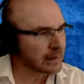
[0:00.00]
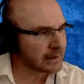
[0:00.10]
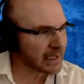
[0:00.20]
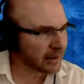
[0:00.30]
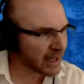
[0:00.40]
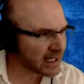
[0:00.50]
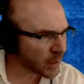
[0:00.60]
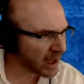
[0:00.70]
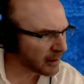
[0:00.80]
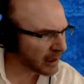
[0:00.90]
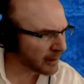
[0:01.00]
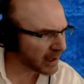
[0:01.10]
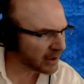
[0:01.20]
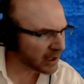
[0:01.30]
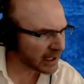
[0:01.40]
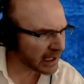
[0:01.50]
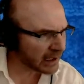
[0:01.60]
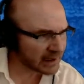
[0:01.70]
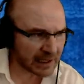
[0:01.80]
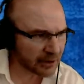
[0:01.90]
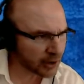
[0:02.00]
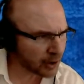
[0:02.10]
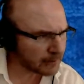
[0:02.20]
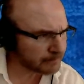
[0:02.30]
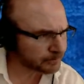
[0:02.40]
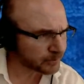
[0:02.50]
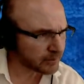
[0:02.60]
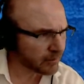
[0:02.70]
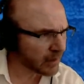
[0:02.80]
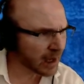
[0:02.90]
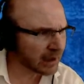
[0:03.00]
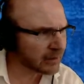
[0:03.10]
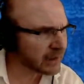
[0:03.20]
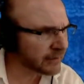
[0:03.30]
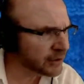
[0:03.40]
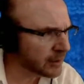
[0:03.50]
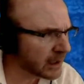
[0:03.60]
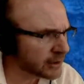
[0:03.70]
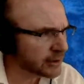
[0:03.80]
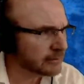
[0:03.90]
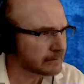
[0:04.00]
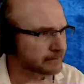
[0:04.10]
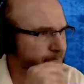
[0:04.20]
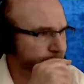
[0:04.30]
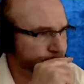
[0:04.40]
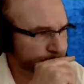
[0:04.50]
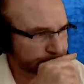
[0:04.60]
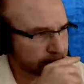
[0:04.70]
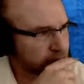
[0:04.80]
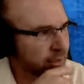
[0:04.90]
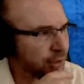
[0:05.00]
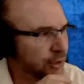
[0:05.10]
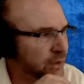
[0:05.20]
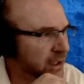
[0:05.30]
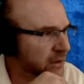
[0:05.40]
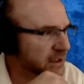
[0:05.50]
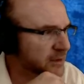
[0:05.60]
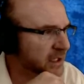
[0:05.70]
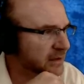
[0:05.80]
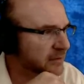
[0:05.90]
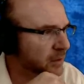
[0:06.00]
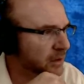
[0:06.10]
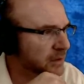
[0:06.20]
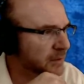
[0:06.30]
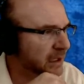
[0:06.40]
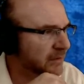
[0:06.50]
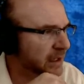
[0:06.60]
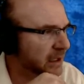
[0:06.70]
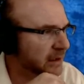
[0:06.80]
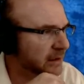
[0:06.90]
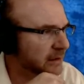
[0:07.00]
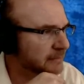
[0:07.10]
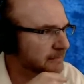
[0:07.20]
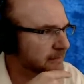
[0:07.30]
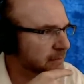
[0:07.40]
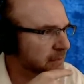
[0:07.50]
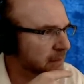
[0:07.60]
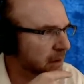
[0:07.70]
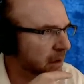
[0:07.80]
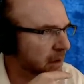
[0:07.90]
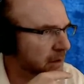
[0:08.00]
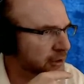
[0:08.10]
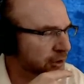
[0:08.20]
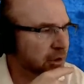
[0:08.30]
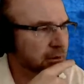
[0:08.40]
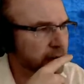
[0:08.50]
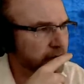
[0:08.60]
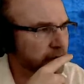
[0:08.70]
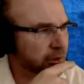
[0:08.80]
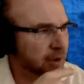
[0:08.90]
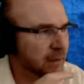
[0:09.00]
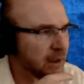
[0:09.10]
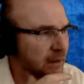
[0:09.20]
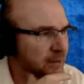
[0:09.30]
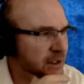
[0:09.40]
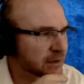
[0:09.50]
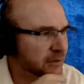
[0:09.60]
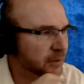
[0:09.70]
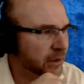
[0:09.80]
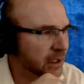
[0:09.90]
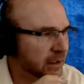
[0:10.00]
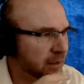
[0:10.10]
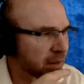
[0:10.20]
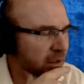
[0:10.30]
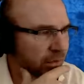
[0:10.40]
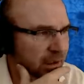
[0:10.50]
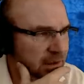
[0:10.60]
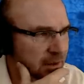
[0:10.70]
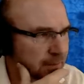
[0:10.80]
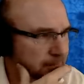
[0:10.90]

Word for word: Taylor asks, why am I not a nihilist? I don't know. I love life too much. Do you doubt subjective morals being valid? Uh, sure, there could be objective morality, but I don't think so.